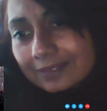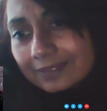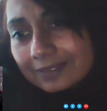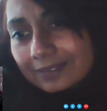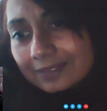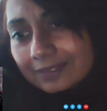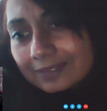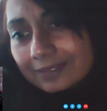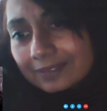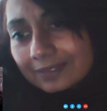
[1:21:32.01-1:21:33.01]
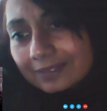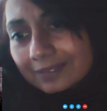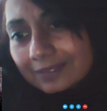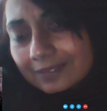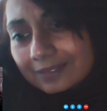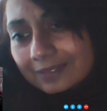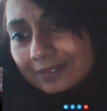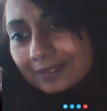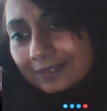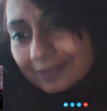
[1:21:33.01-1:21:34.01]
her herbalist,
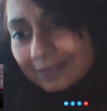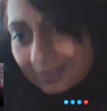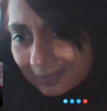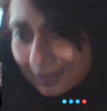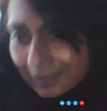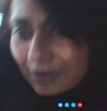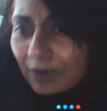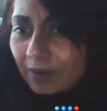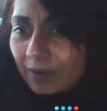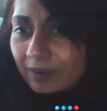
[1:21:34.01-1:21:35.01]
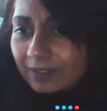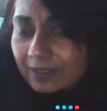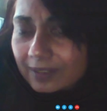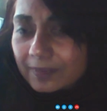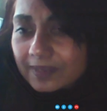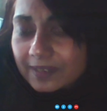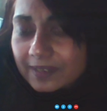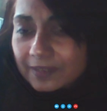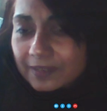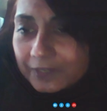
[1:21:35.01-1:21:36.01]
and uh, oh. she was working
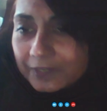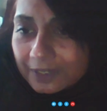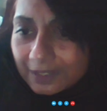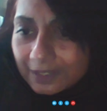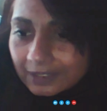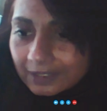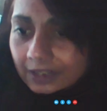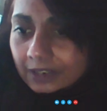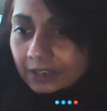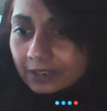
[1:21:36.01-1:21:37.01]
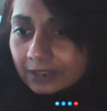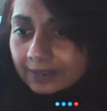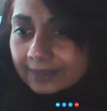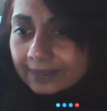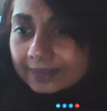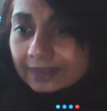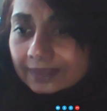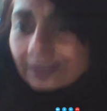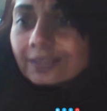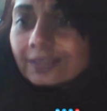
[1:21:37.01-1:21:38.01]
with me and the herbalist to get
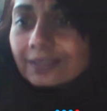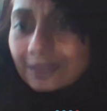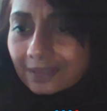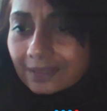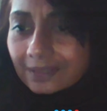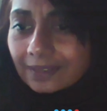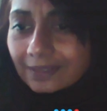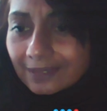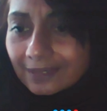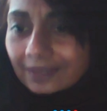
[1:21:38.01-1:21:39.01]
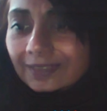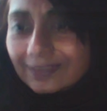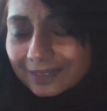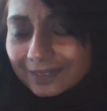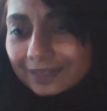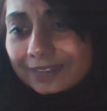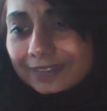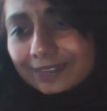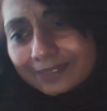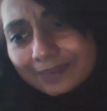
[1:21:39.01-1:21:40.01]
me better before we
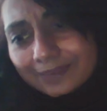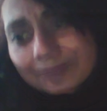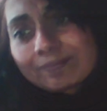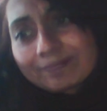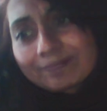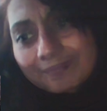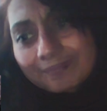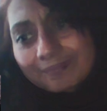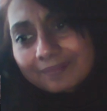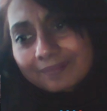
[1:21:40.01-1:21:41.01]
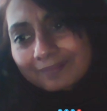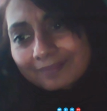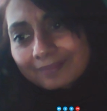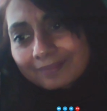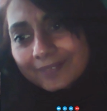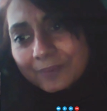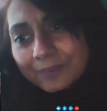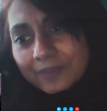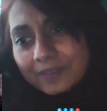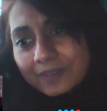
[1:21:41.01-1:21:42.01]
could interview her, because she
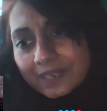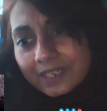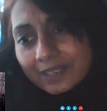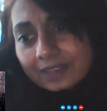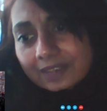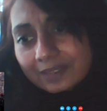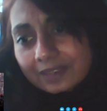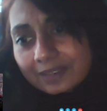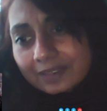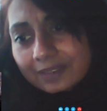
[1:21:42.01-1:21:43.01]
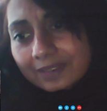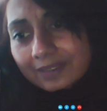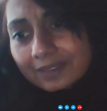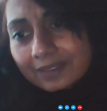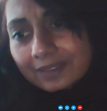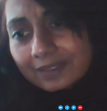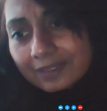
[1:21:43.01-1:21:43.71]
was so. You see, uh,